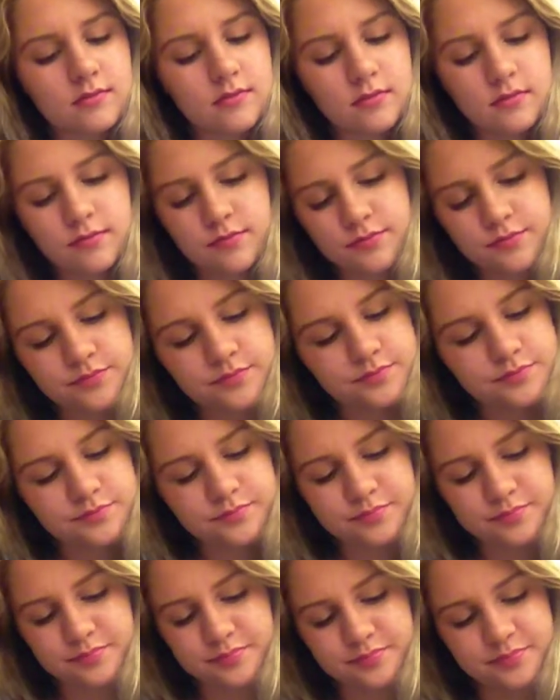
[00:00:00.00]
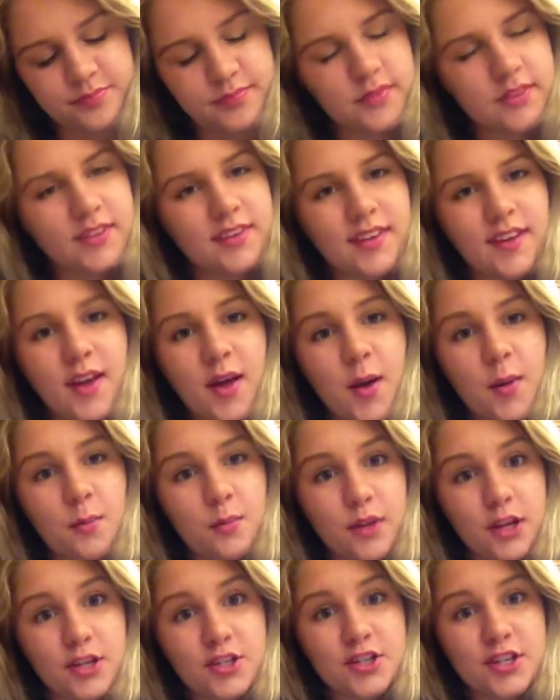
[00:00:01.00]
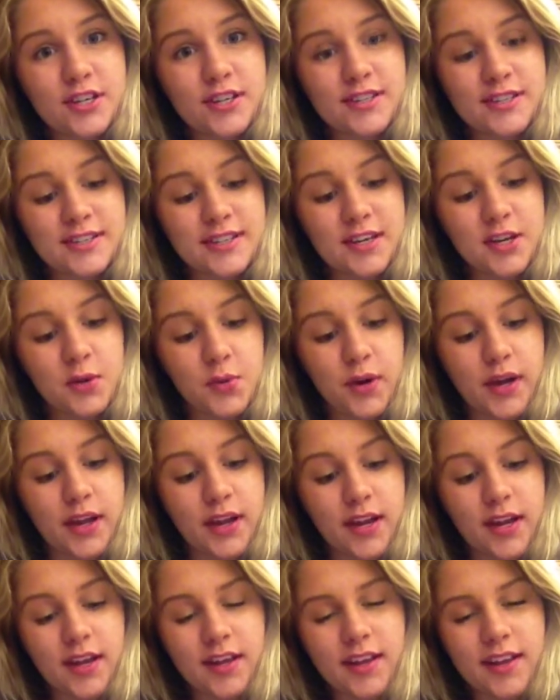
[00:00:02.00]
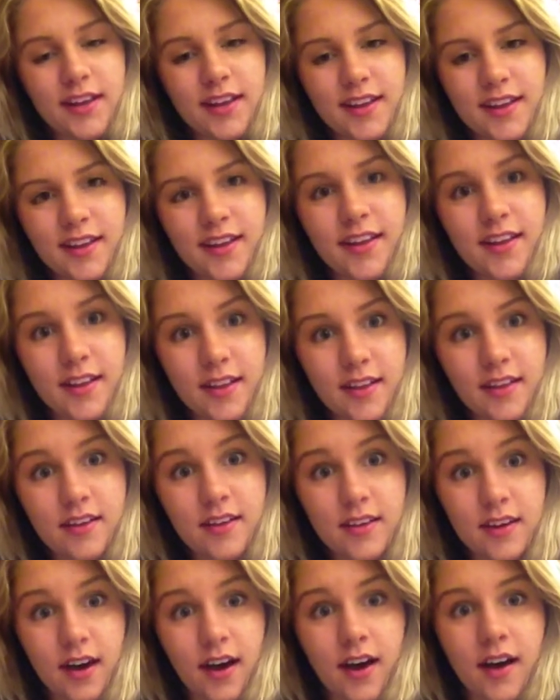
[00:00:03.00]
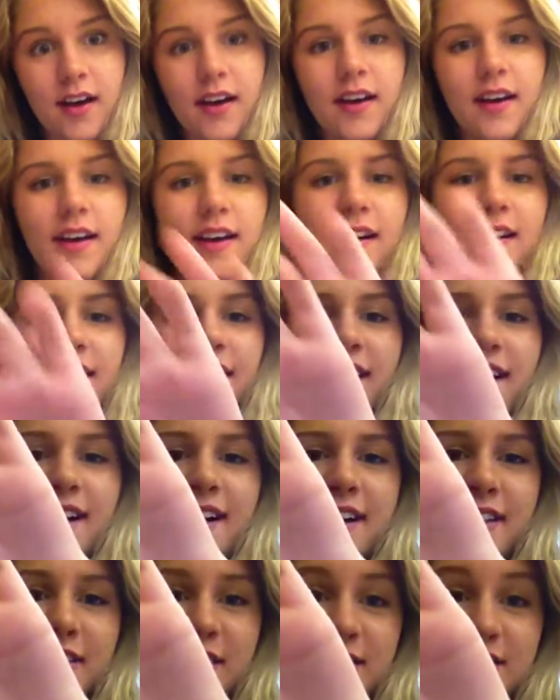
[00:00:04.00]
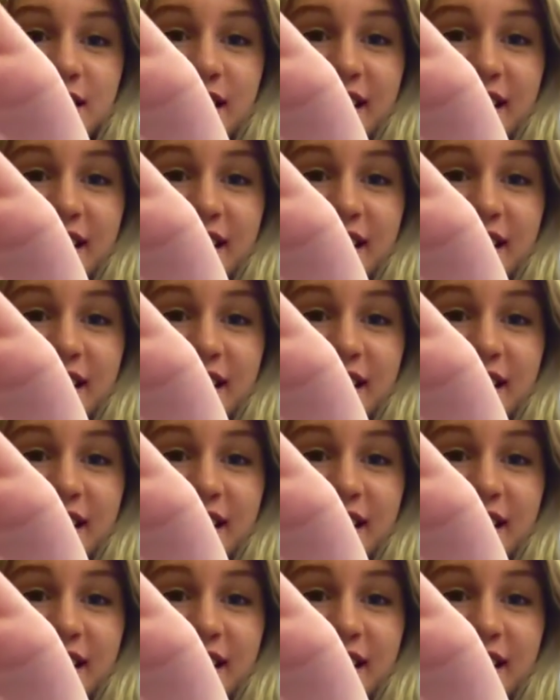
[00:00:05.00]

mm -mm. Blushing Sequin, yeah. Uh, it looks